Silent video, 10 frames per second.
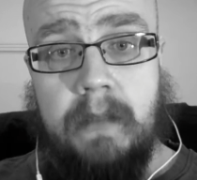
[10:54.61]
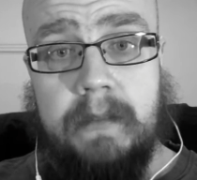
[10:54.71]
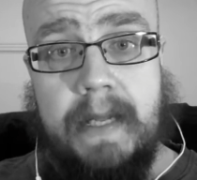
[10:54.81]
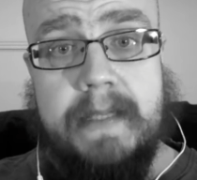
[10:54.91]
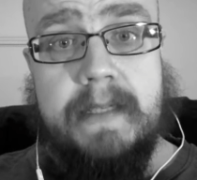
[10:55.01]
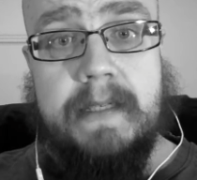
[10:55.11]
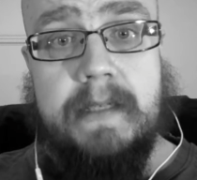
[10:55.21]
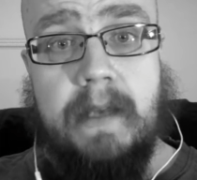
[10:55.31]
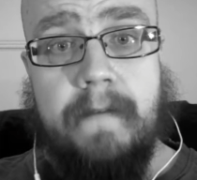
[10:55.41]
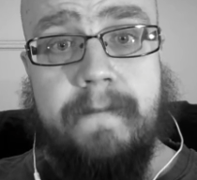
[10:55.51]

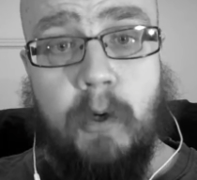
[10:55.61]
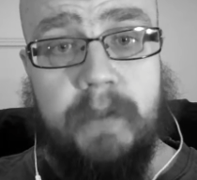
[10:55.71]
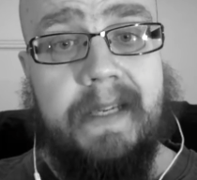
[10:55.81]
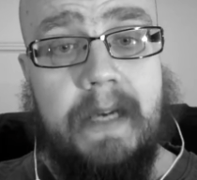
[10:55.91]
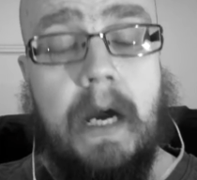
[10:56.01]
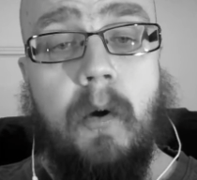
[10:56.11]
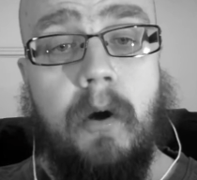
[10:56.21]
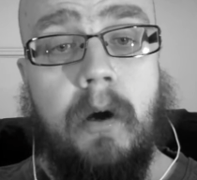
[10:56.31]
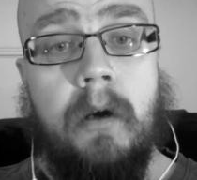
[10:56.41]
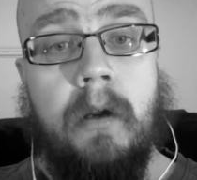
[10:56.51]
that's a
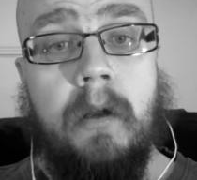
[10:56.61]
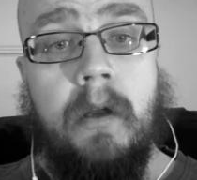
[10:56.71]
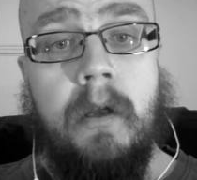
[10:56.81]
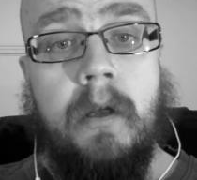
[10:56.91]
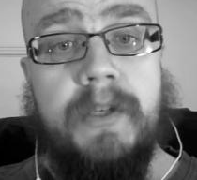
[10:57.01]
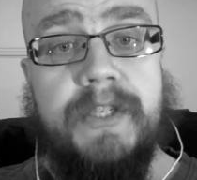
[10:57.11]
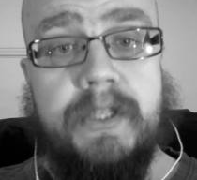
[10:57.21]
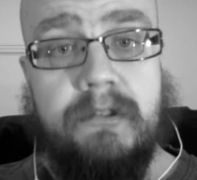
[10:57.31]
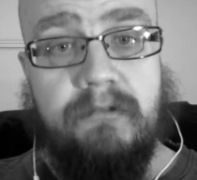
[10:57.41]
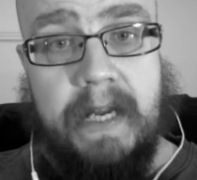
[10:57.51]
14-hour
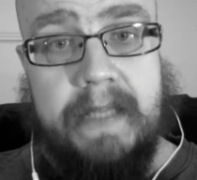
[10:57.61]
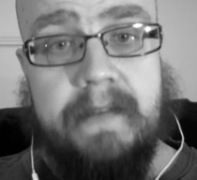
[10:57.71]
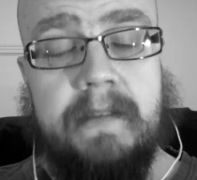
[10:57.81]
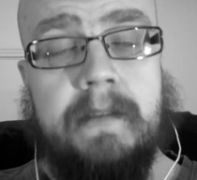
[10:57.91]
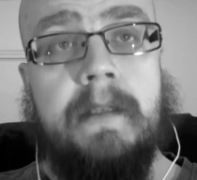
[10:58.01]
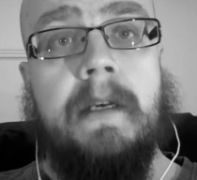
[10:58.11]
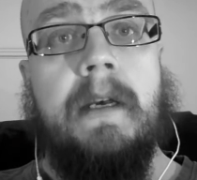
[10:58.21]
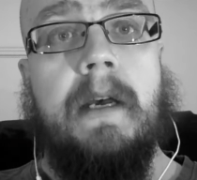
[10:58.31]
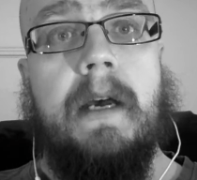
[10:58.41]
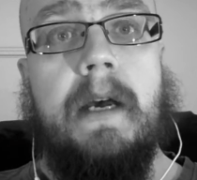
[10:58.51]
straight,
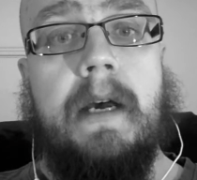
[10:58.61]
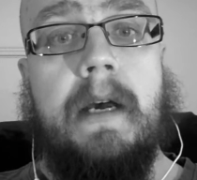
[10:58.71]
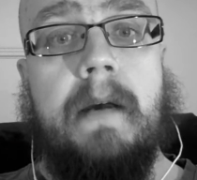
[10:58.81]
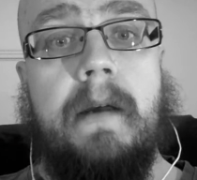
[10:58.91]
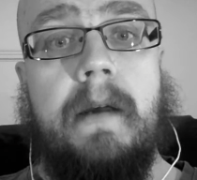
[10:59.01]
uh,